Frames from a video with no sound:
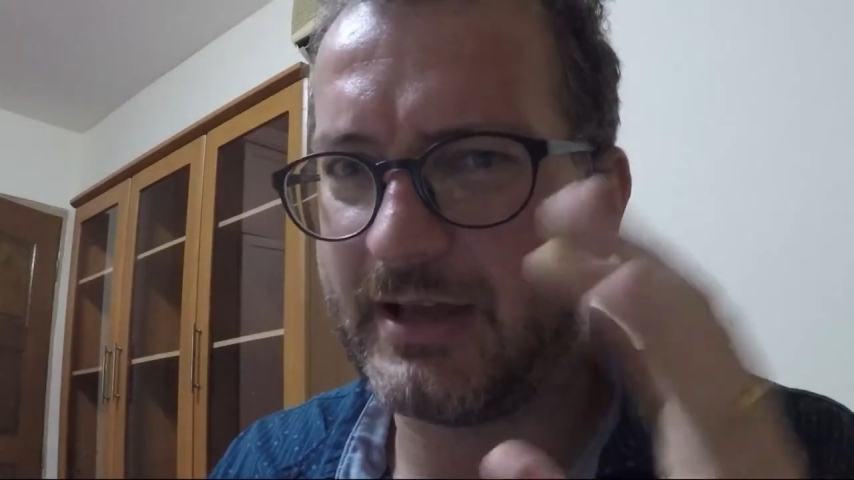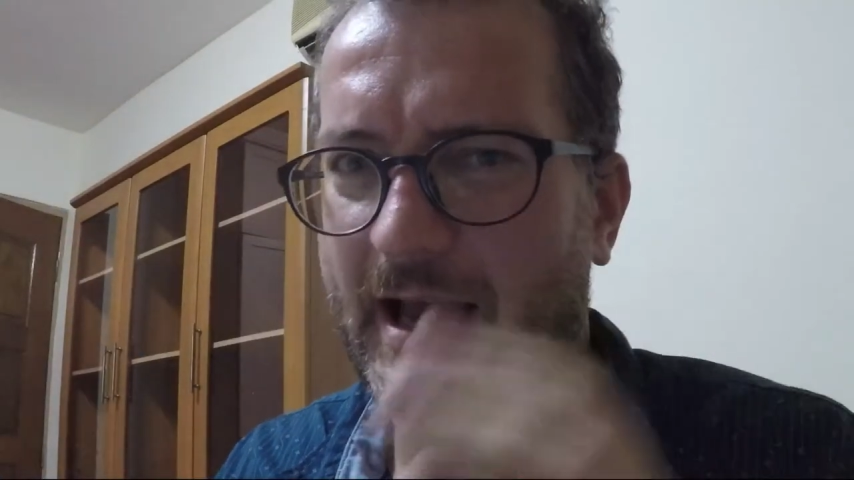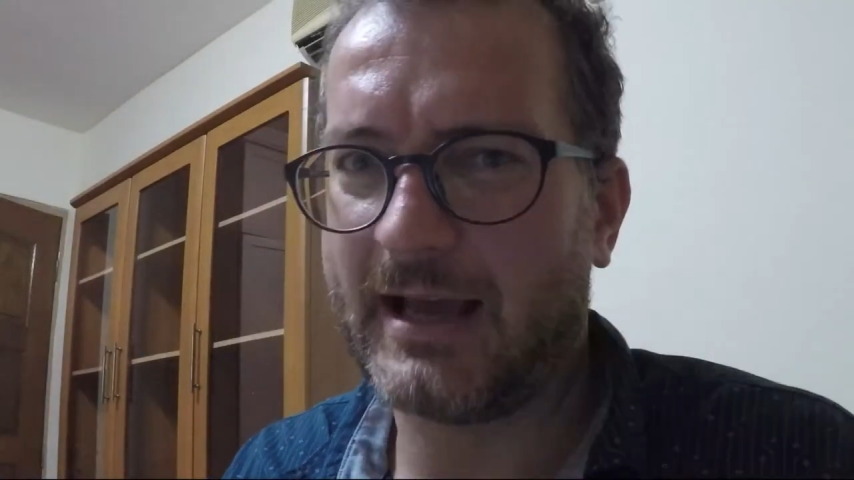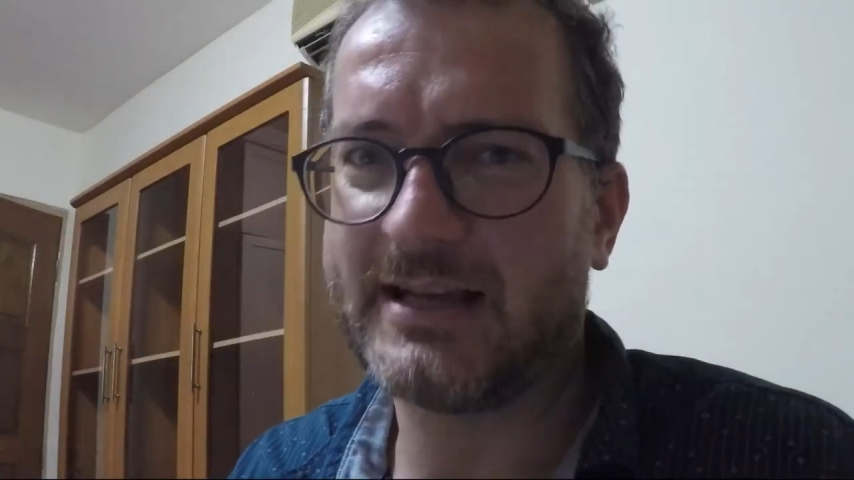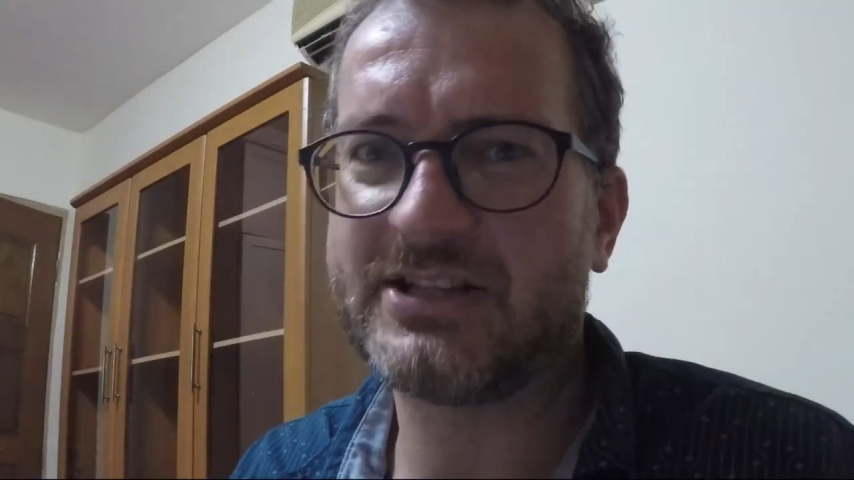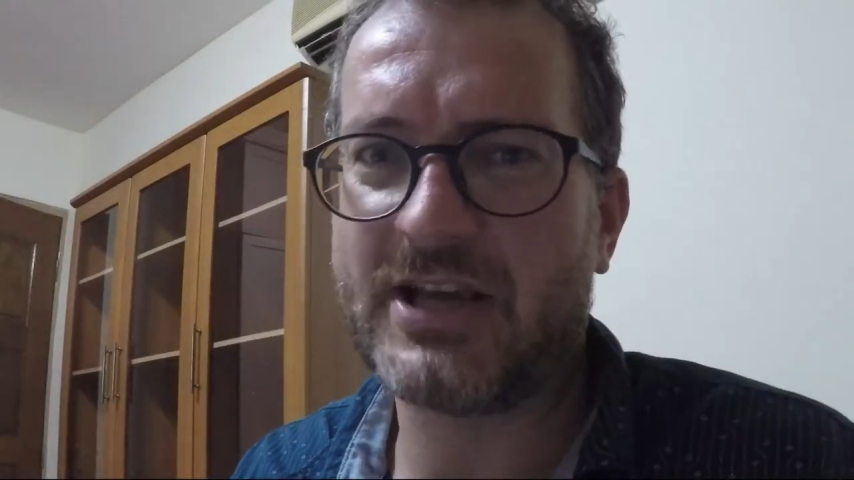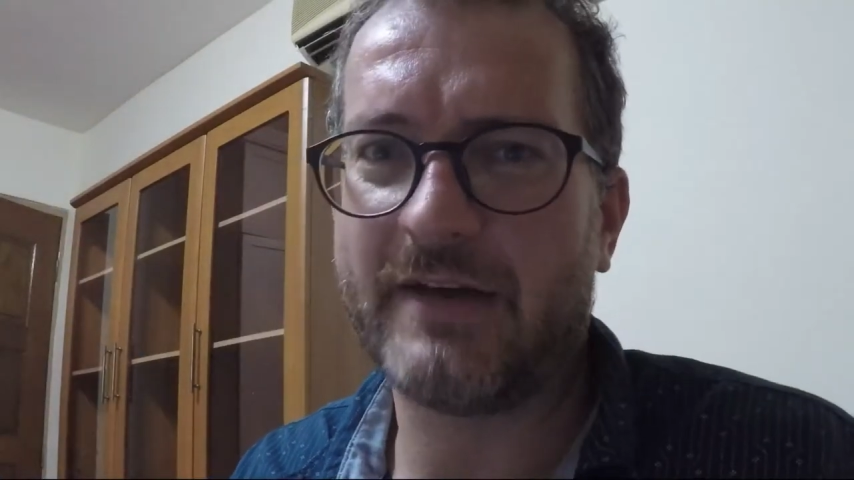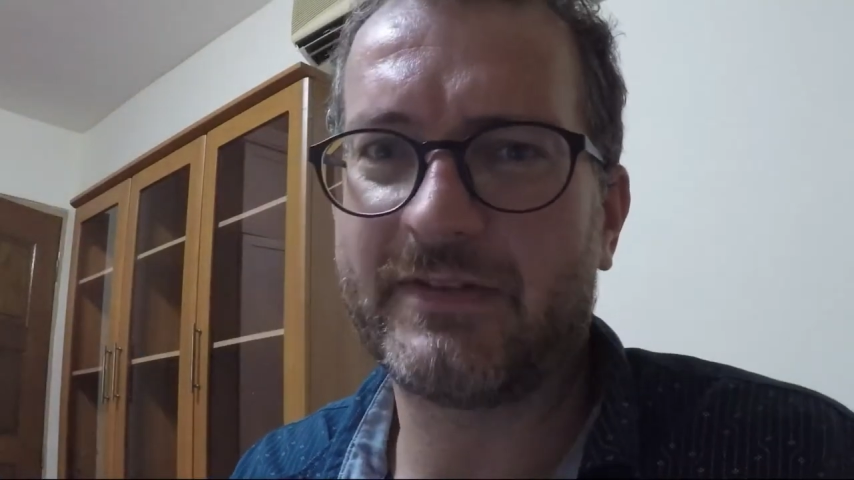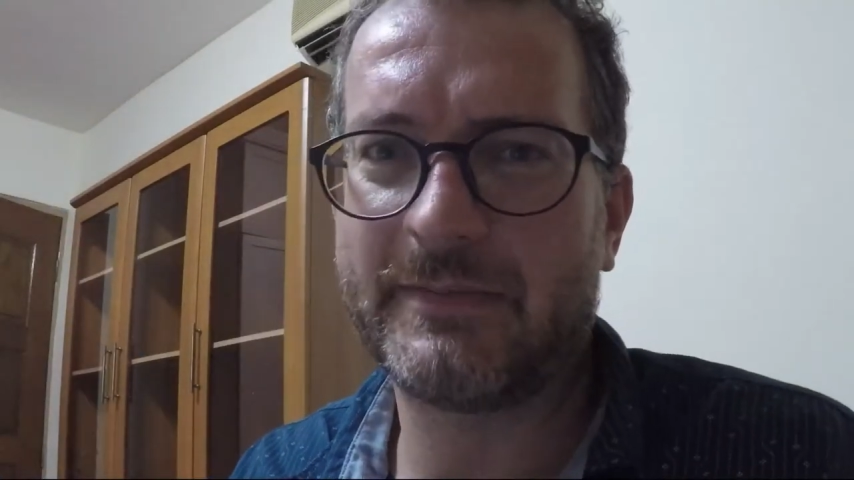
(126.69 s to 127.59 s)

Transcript: I guess you have to be